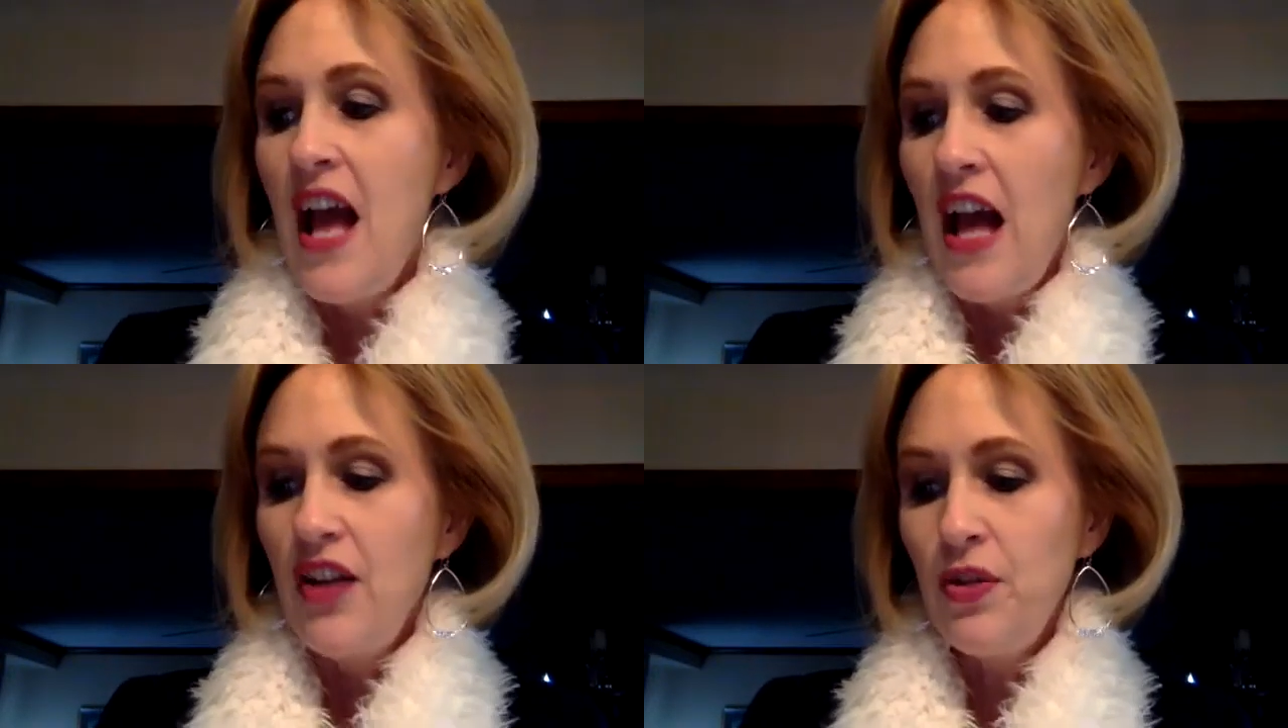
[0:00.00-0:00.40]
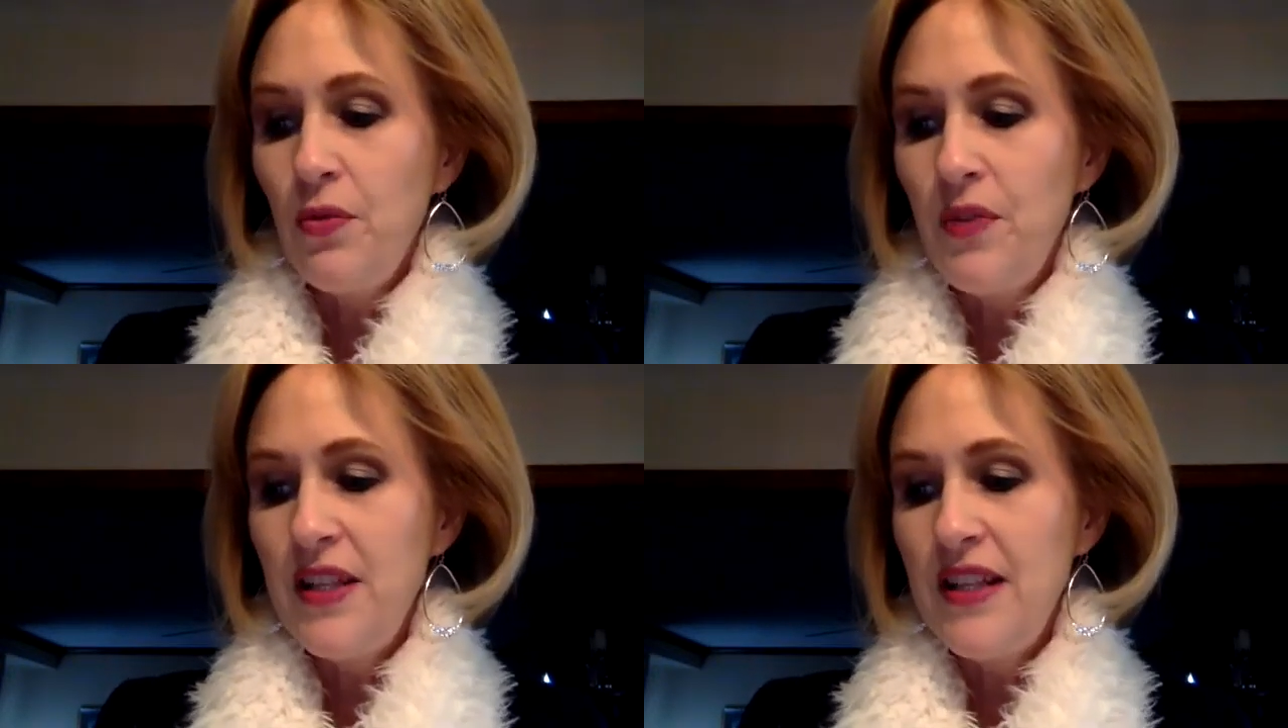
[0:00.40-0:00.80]
And she'll
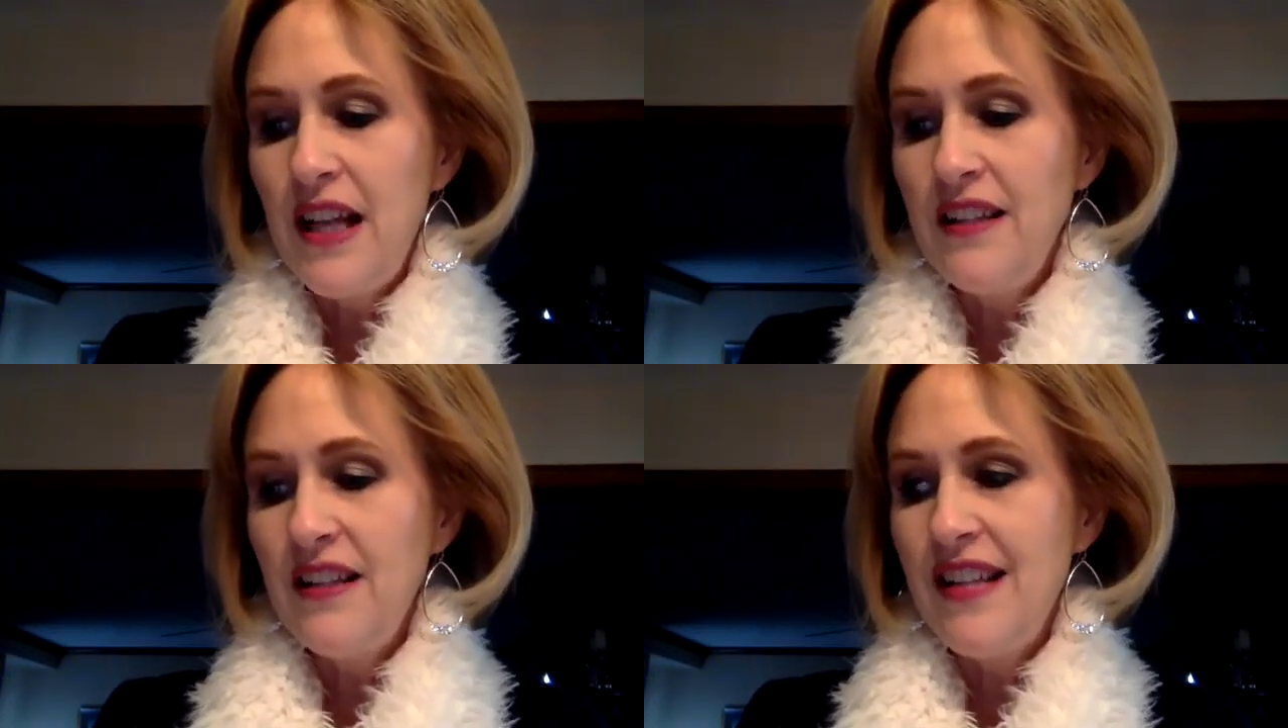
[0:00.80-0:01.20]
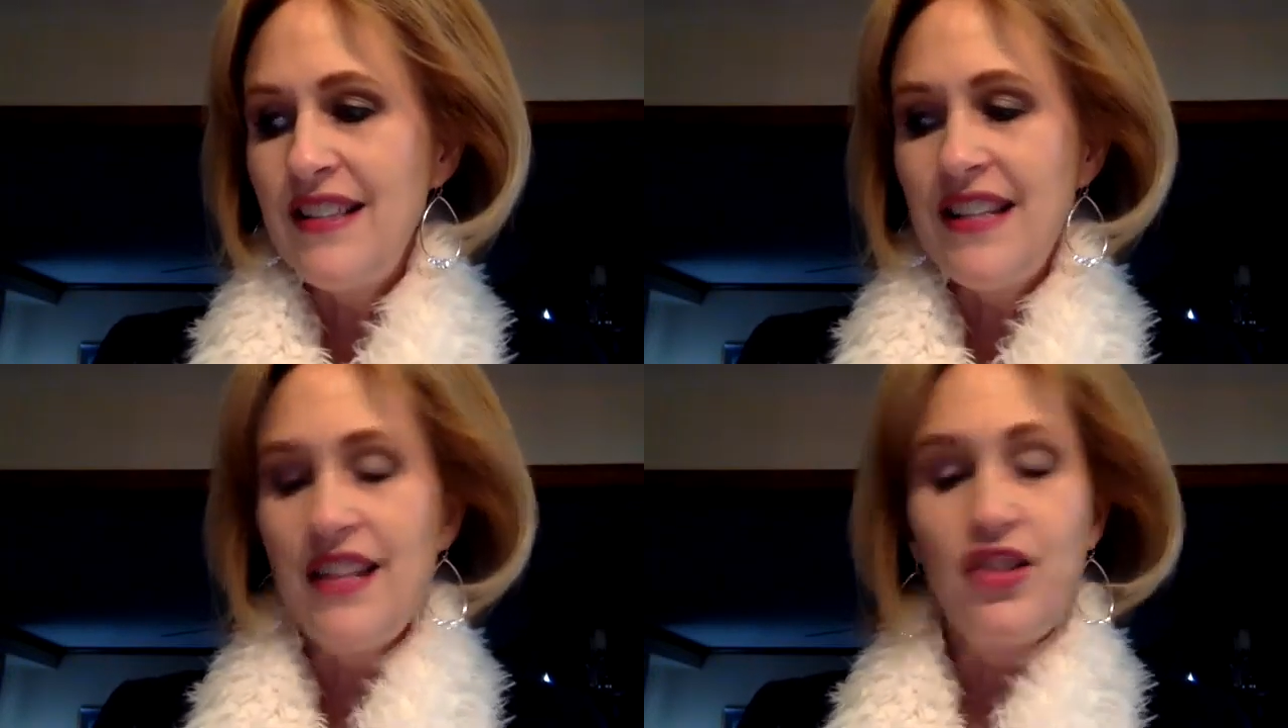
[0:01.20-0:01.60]
read down the
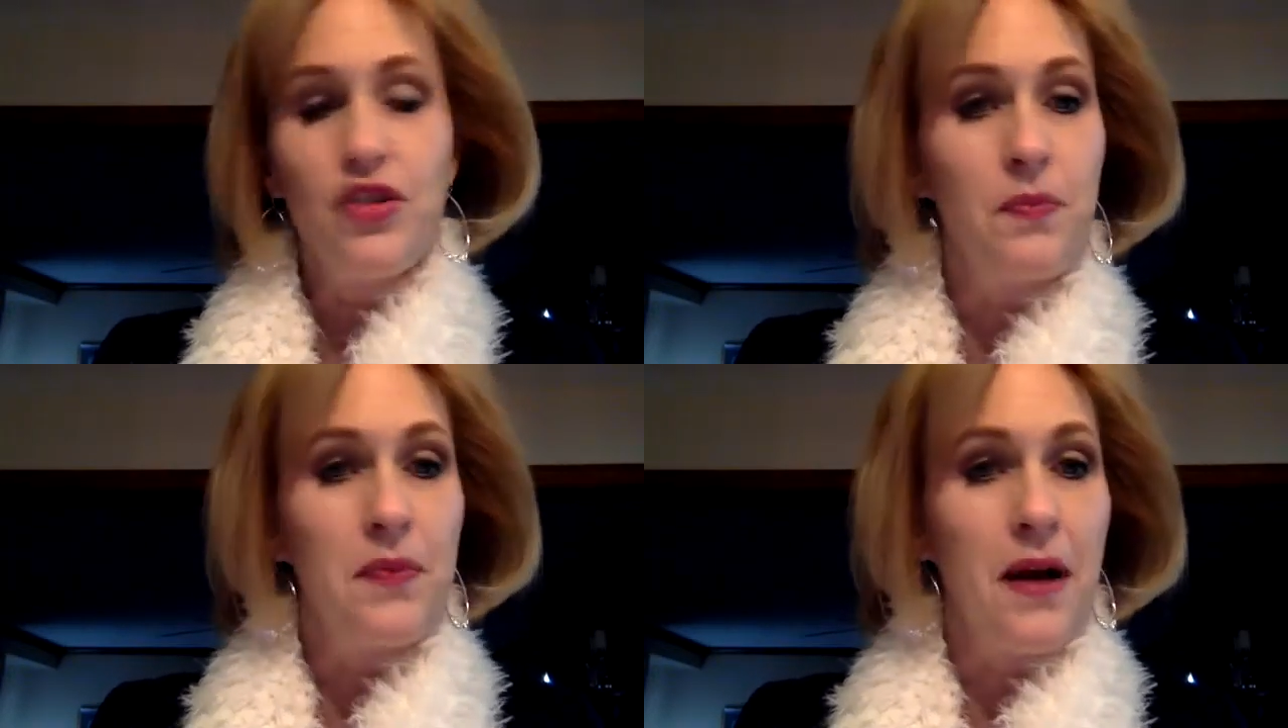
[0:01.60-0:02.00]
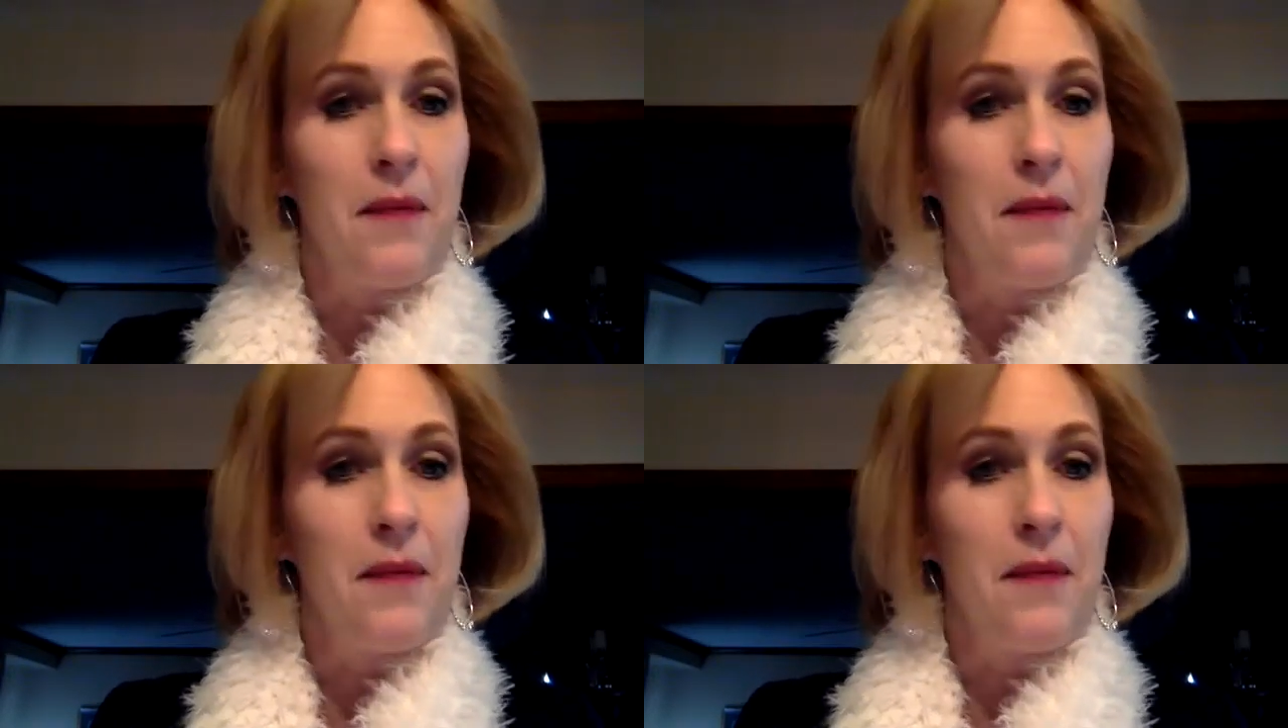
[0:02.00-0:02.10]
list and she'll